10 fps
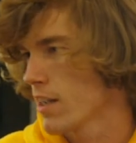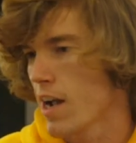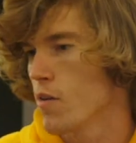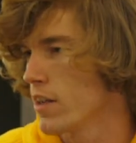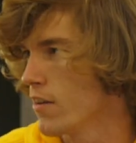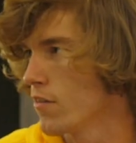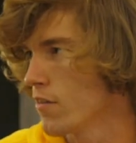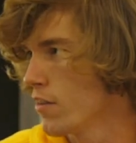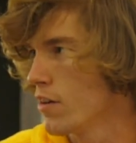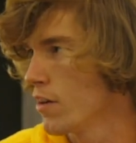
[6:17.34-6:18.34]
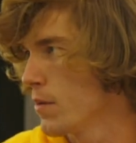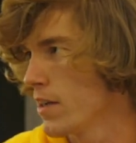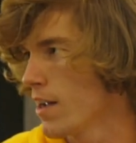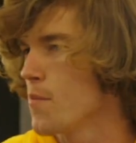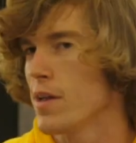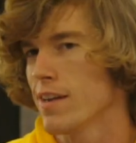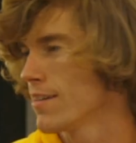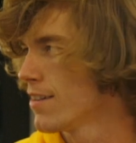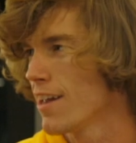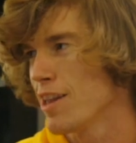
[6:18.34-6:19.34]
I would give, you know what I mean? I mean,
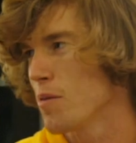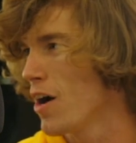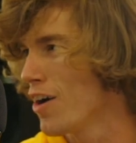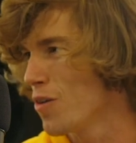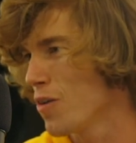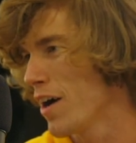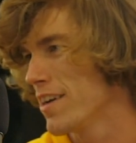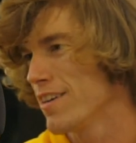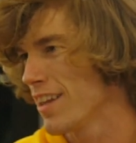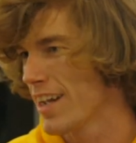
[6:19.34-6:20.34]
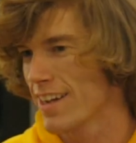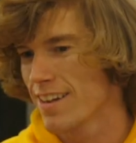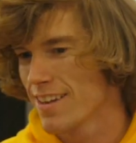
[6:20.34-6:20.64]
Lamont Holt, I know, like,